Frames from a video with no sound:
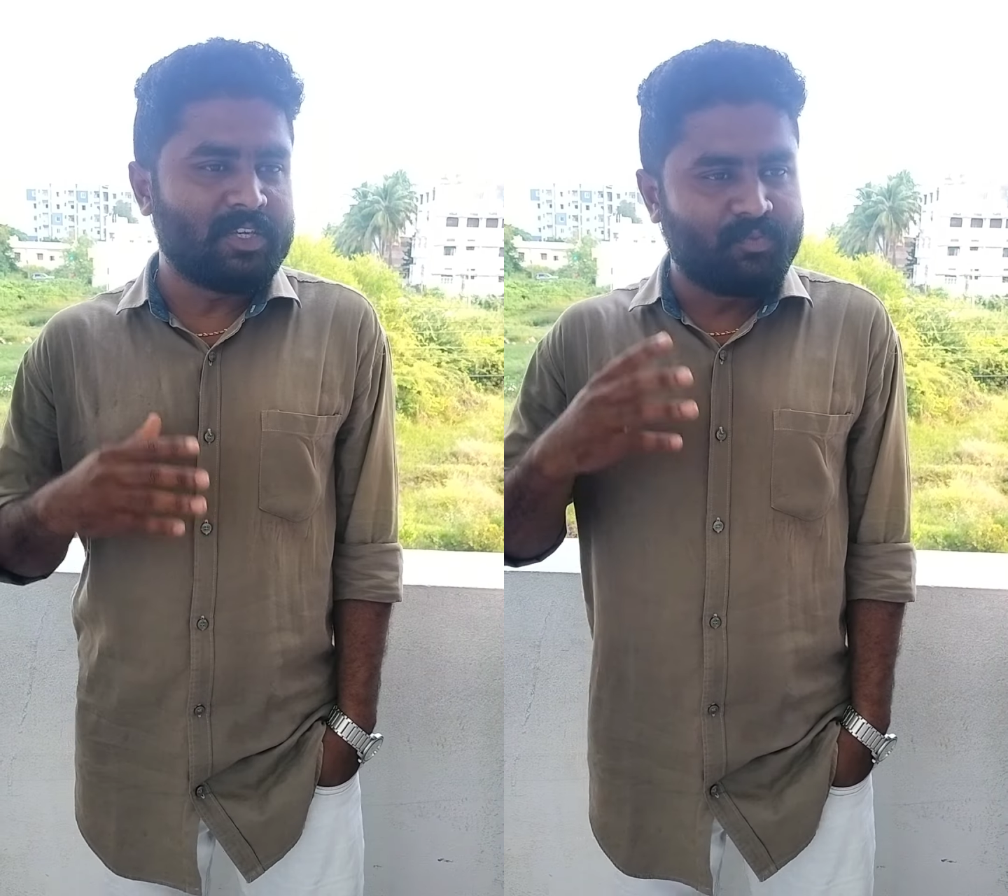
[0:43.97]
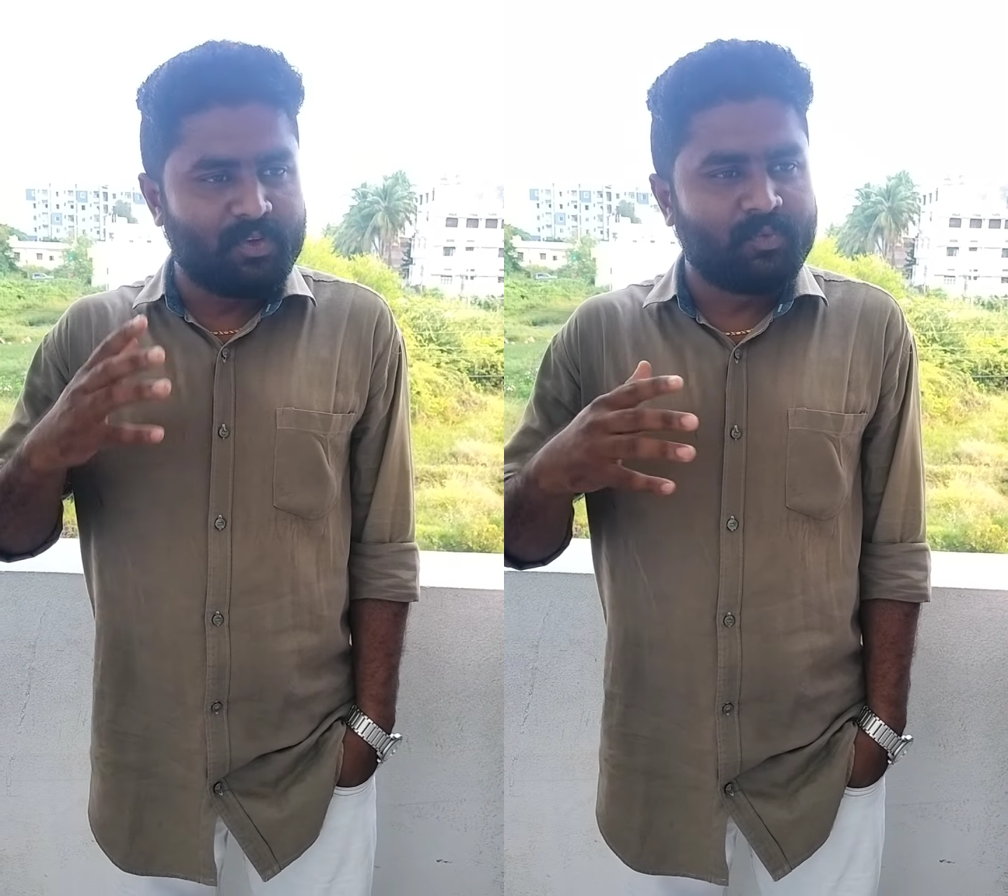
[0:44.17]

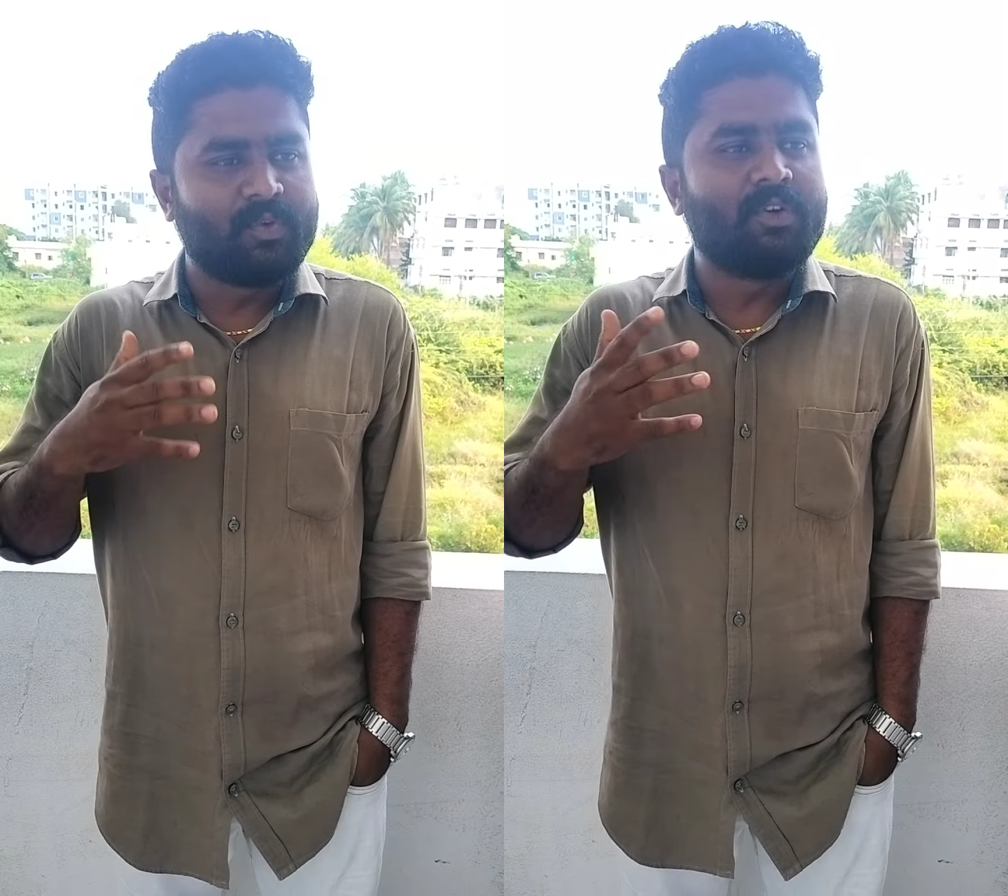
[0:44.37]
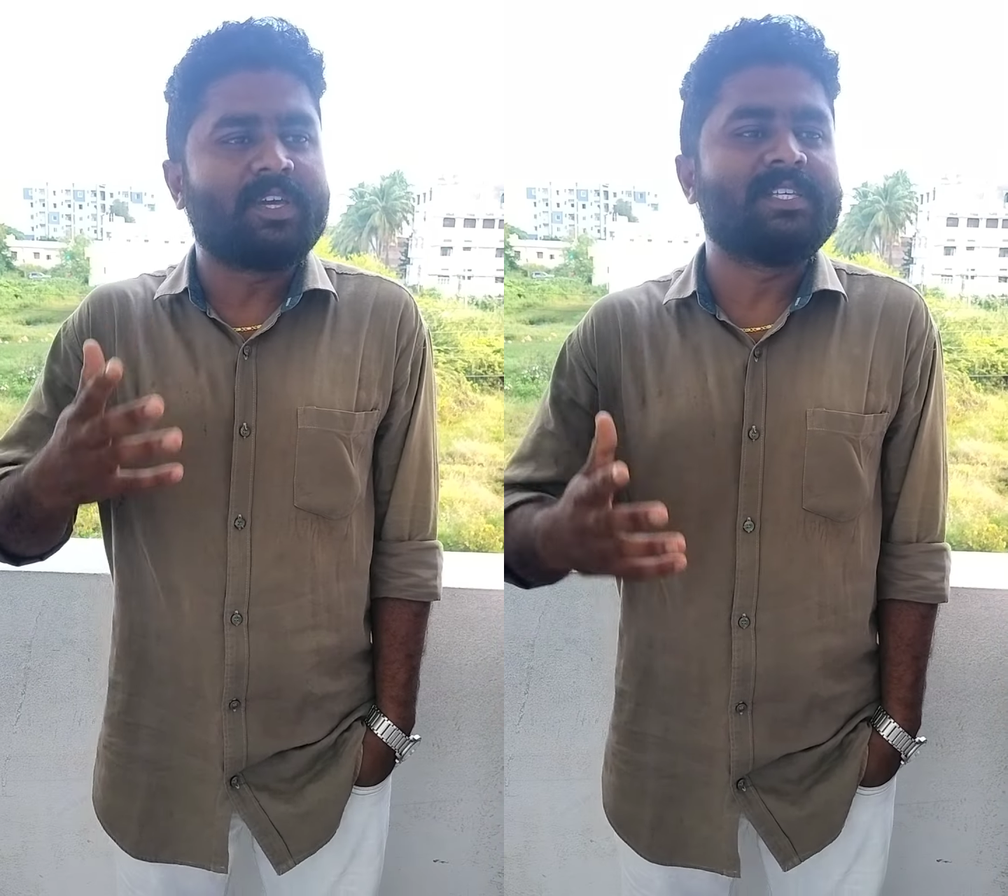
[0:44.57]
if you
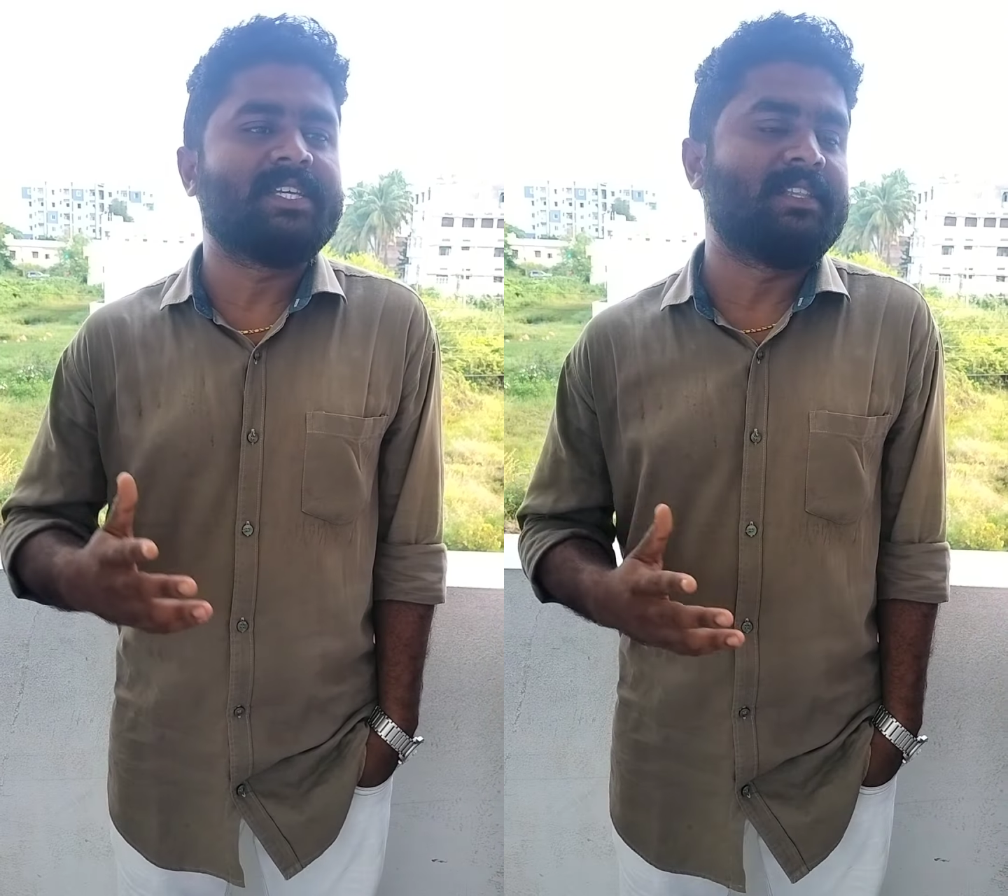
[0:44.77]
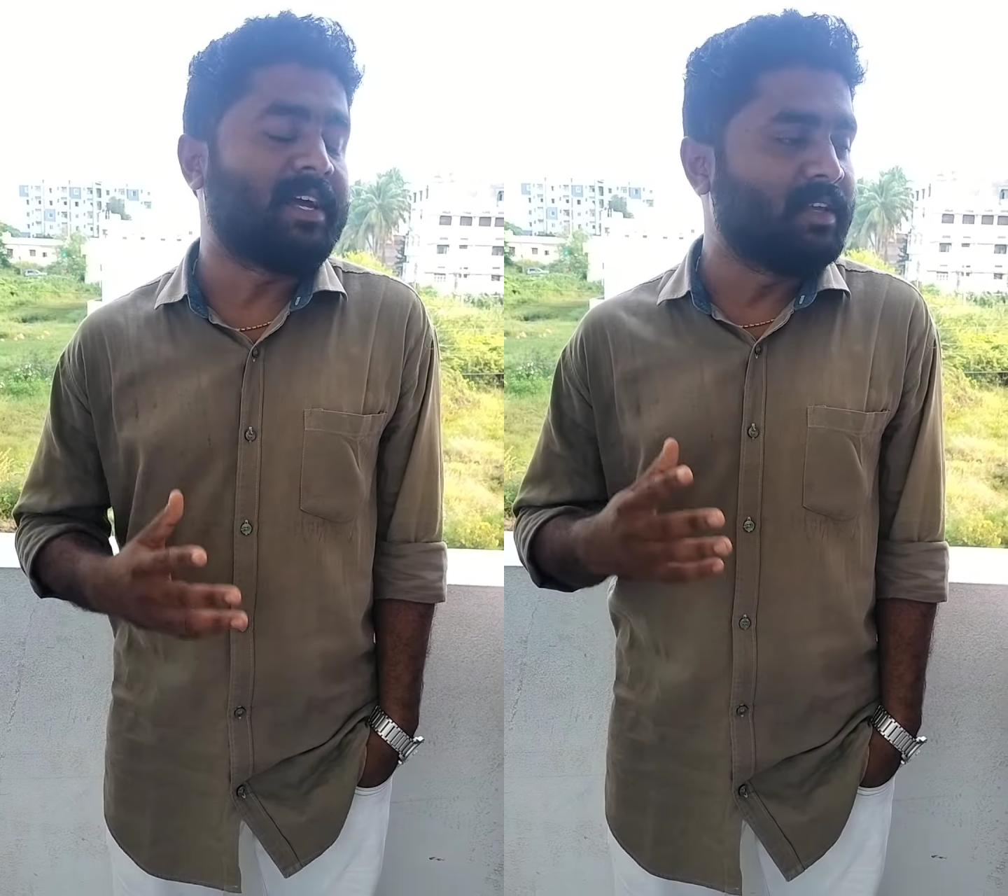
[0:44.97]

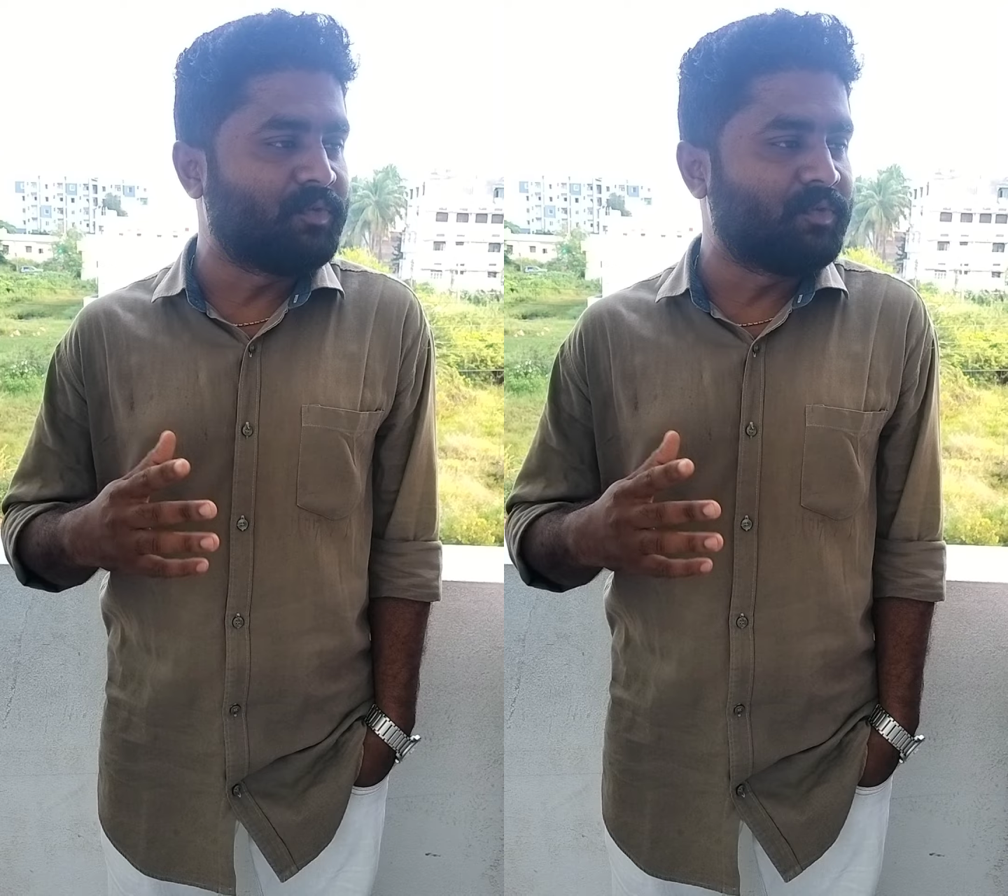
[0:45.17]
focus on that,